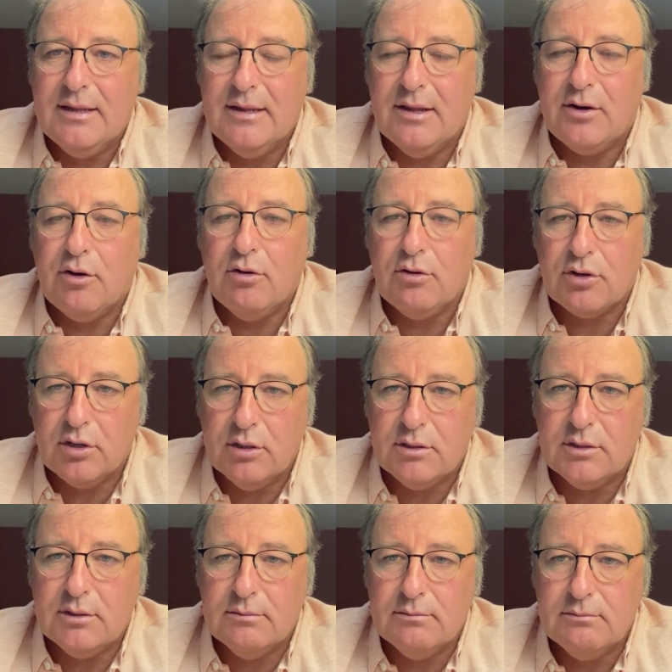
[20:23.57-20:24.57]
they're all
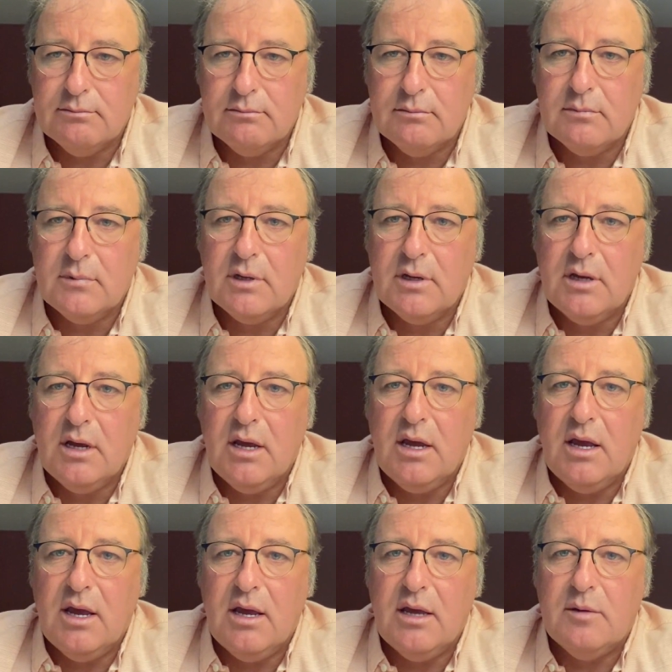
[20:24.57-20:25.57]
good,
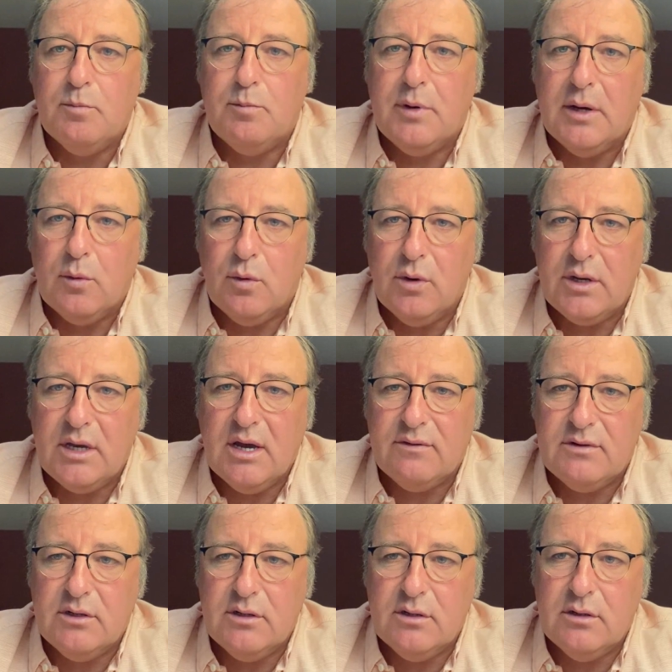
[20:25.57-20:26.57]
but what you
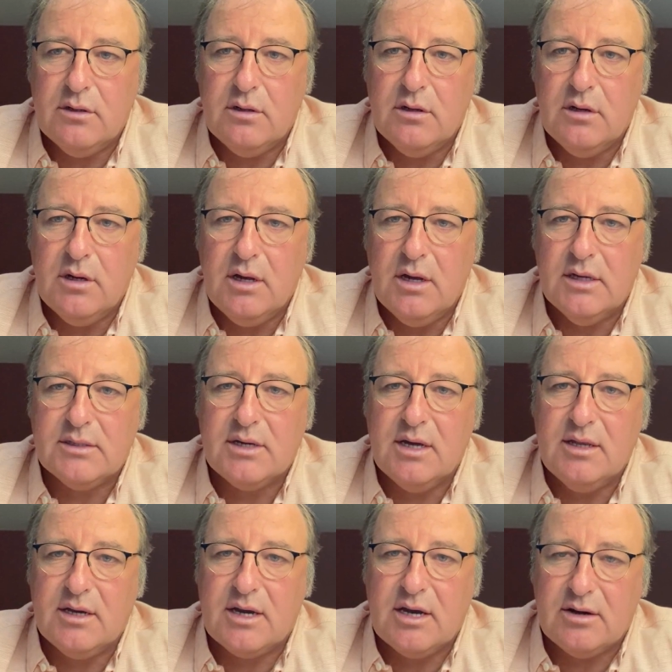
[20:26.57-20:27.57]
have to do is
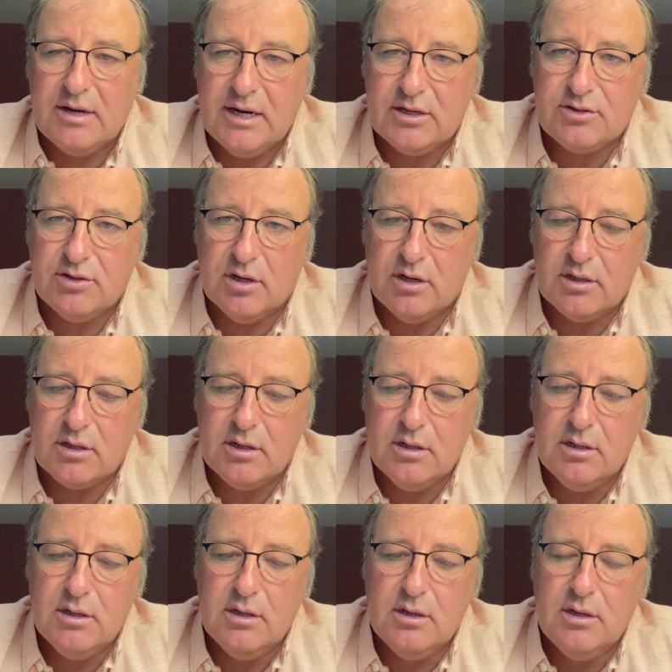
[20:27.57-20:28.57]
get the correct truck
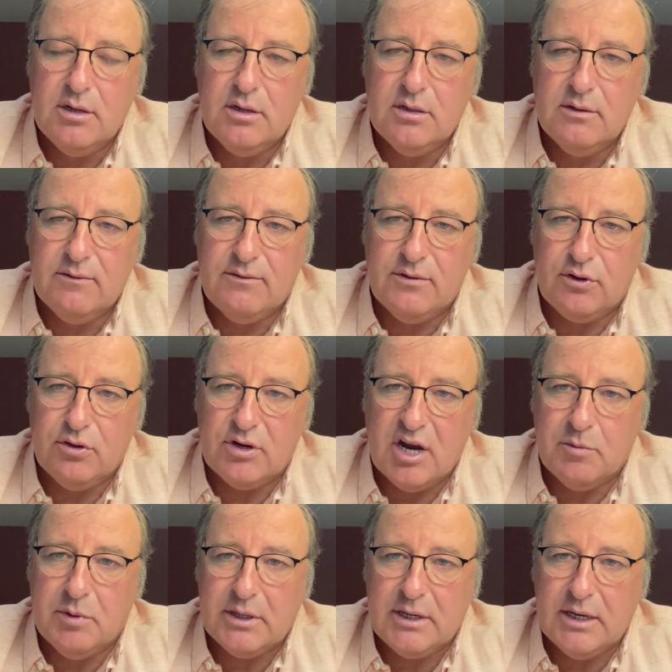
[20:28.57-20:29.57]
for your
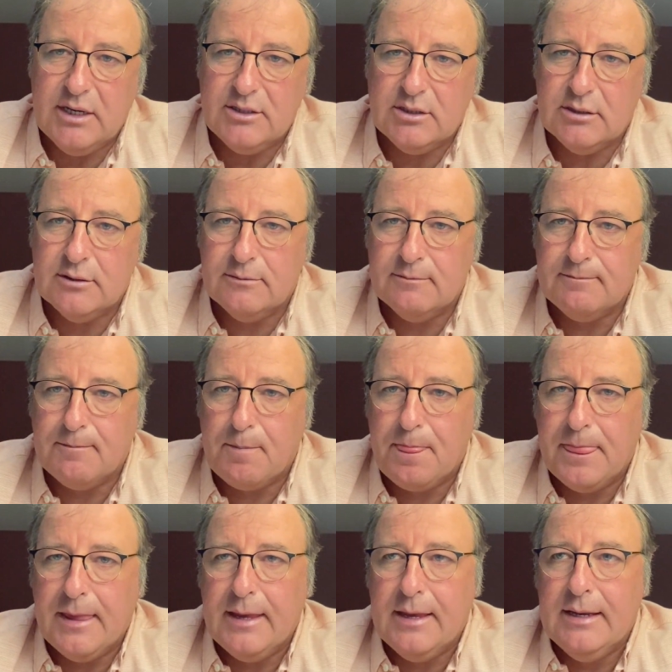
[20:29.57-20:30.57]
application.
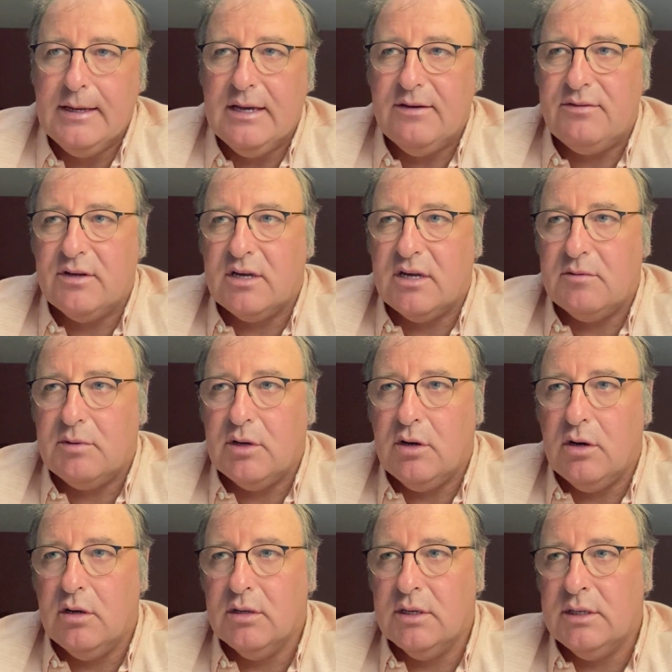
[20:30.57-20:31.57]
If you're going to be
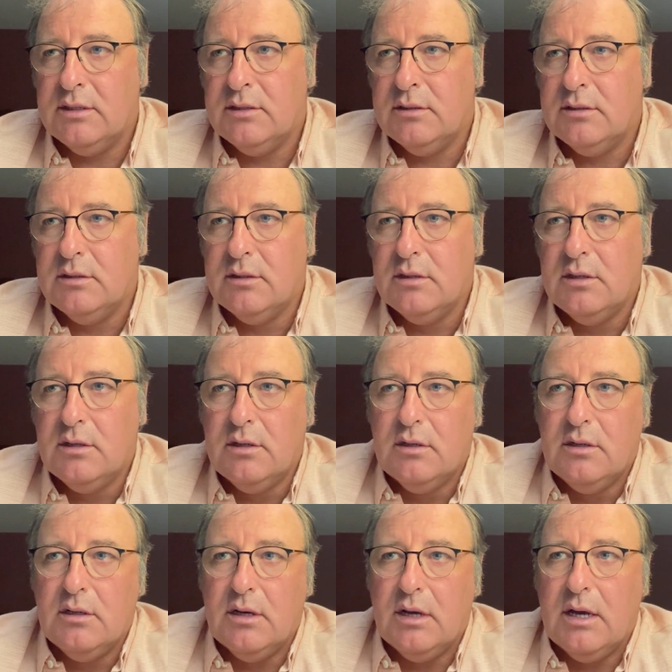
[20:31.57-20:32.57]
hauling
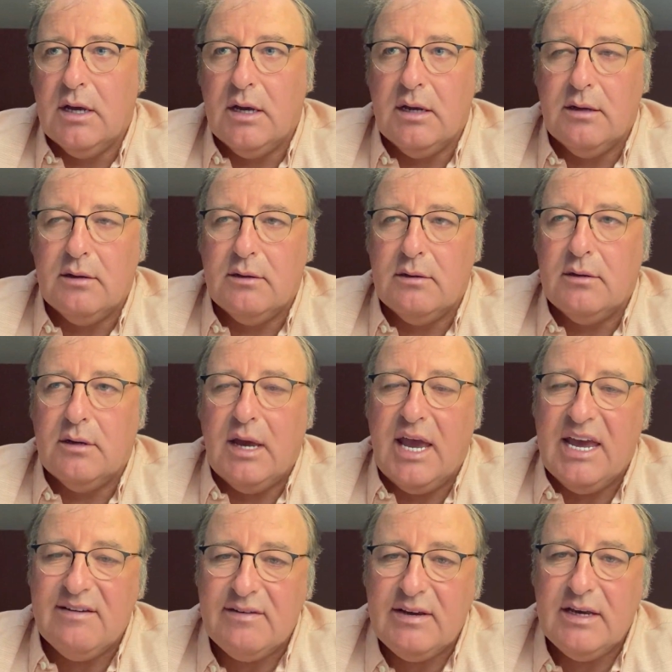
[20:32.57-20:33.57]

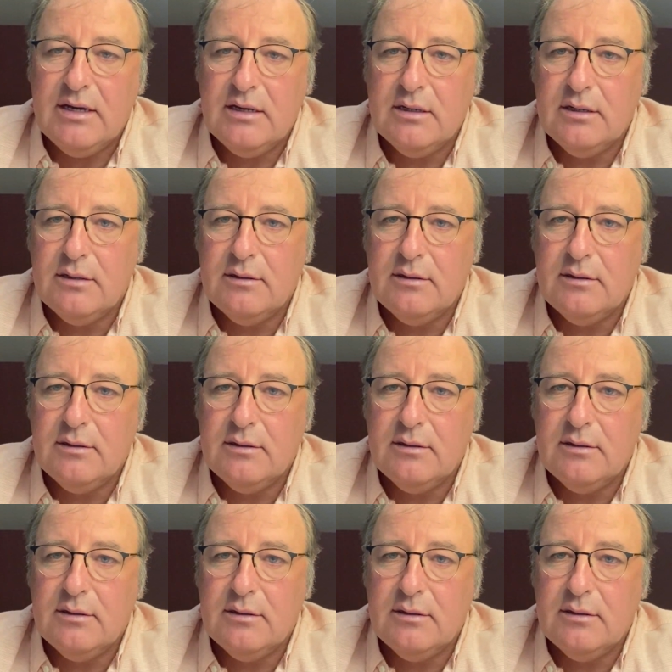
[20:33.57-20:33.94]
heavy,